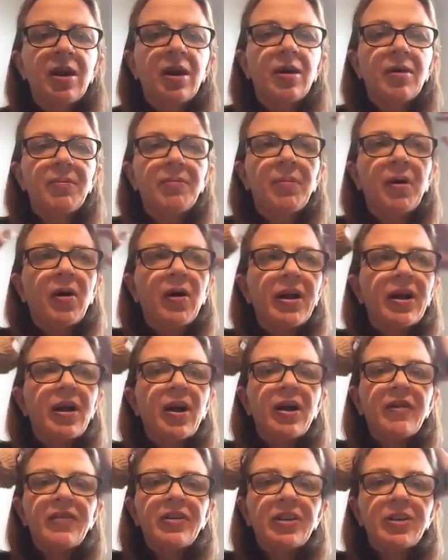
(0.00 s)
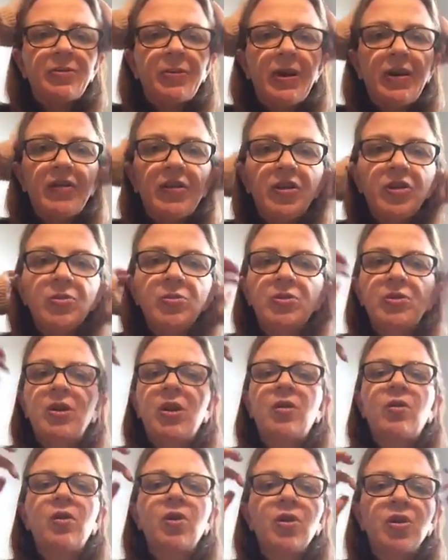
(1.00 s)
my kind of experience was
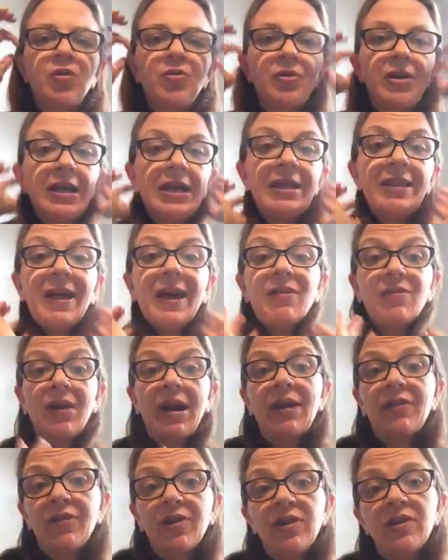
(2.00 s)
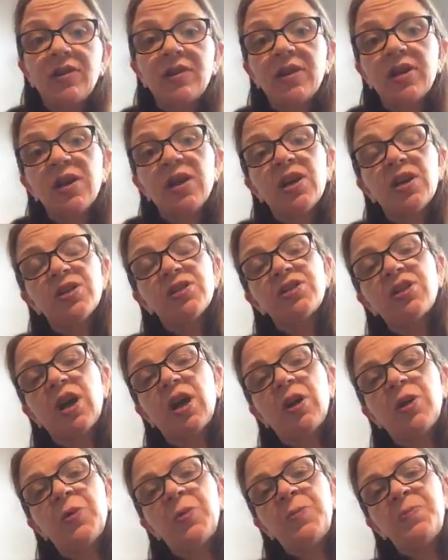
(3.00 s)
no longer really that relevant.
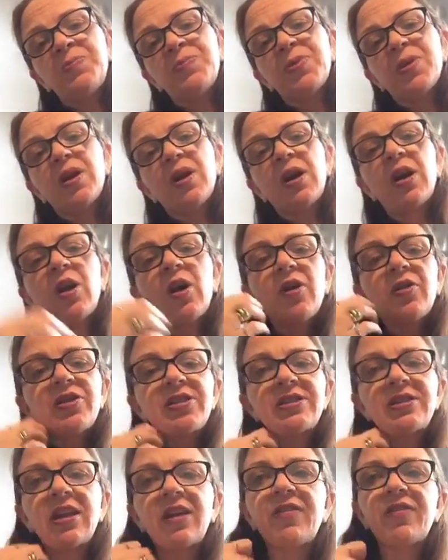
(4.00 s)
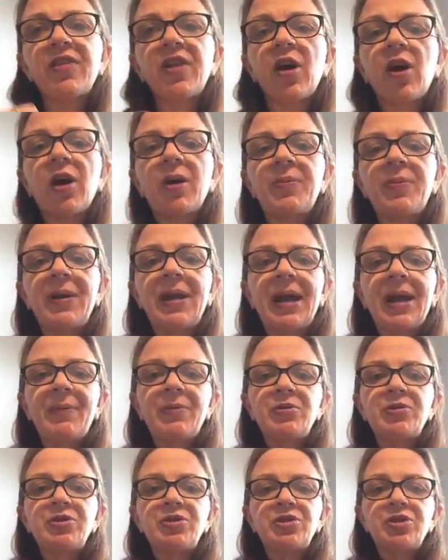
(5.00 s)
So a lot of the stuff that I'd been
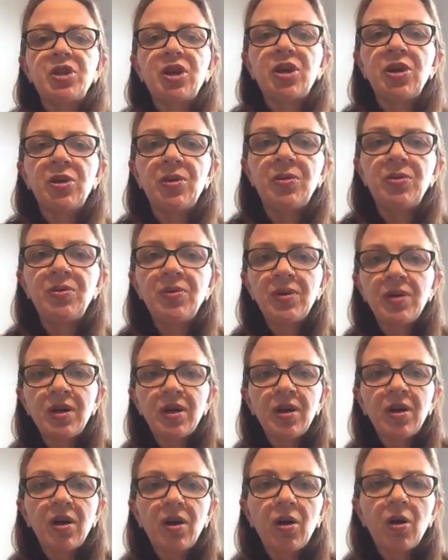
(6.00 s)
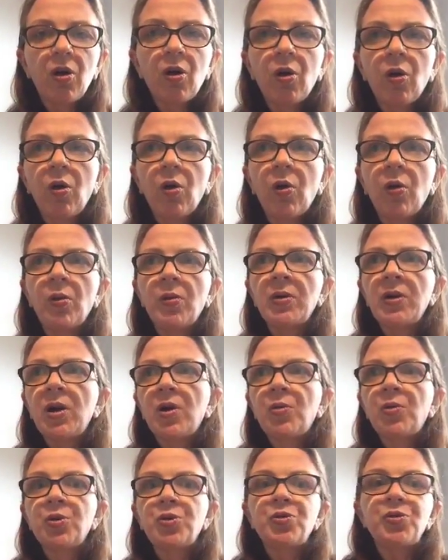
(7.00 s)
able to do, or
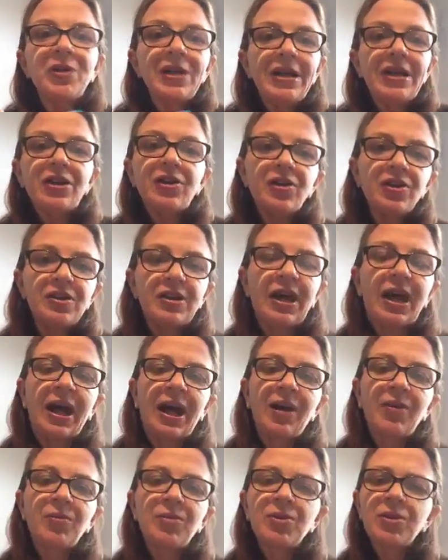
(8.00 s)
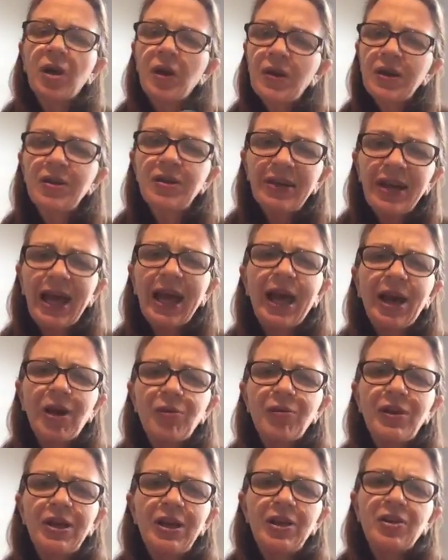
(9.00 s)
was really good at was only now
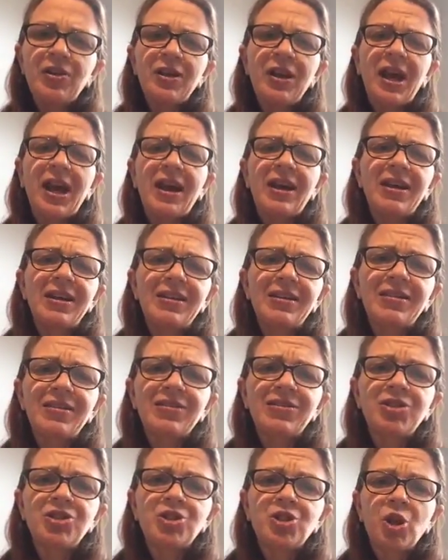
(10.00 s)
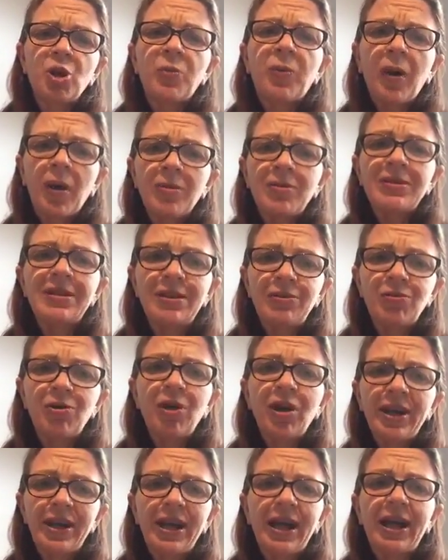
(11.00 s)
really good at the job I was in
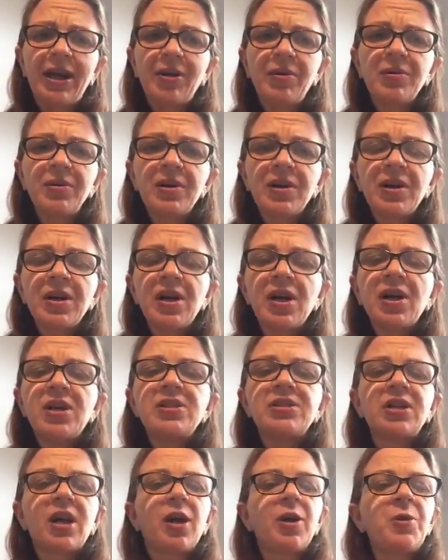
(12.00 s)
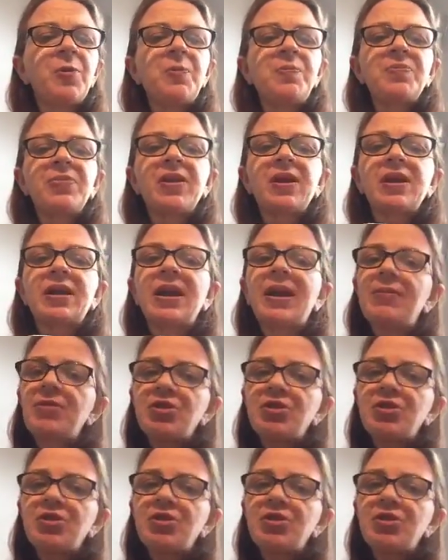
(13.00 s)
right now. So keep your